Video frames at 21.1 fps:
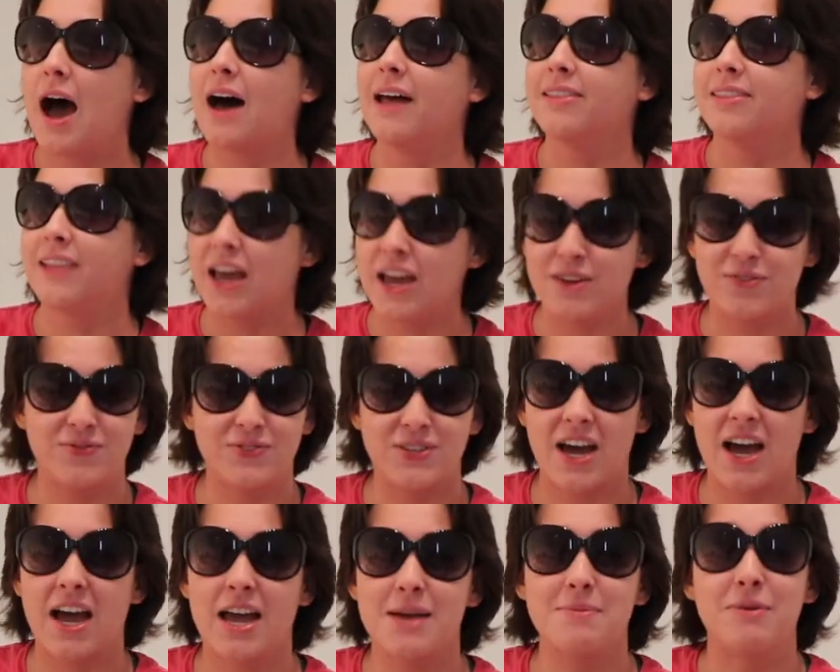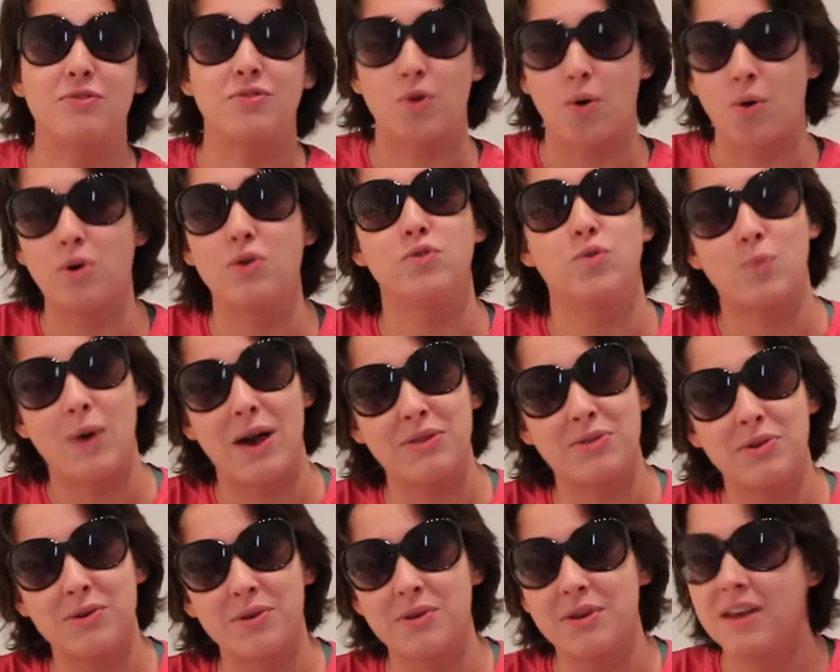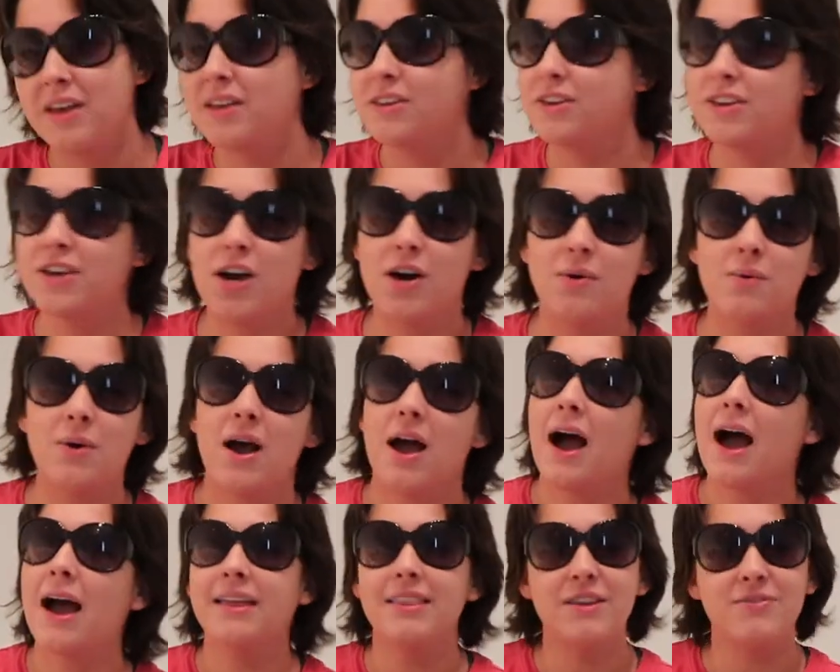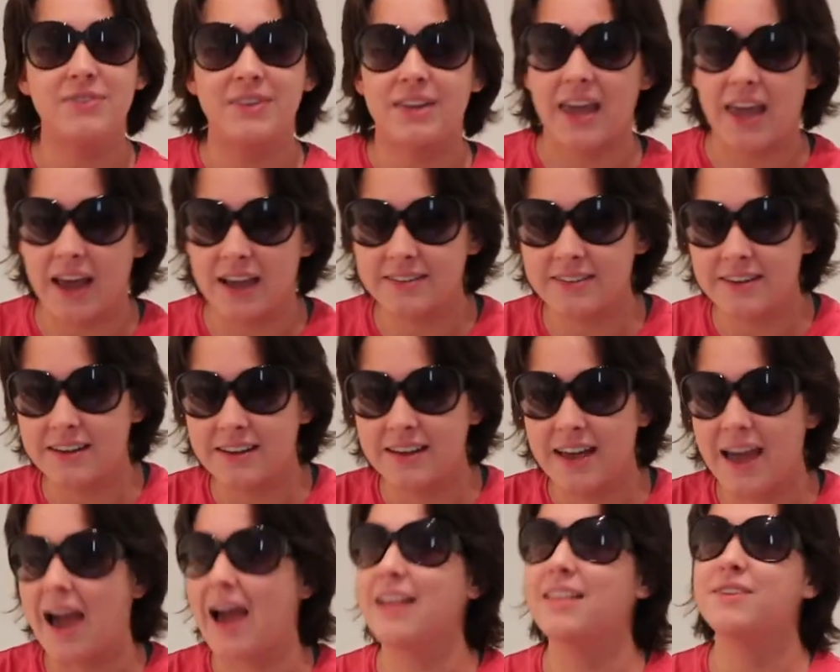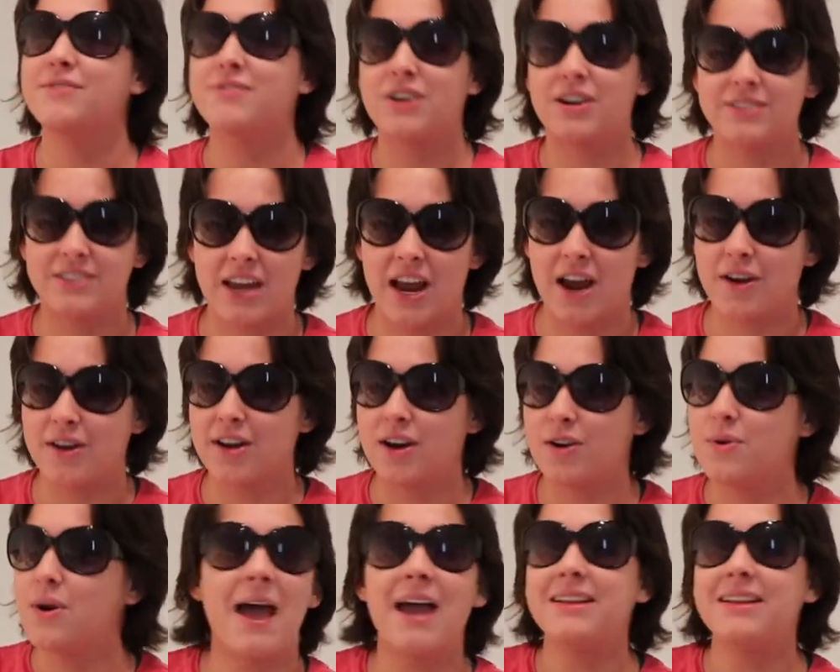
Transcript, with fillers: a lifetime of cold weather you know, I live in Canada, I live in Ontario.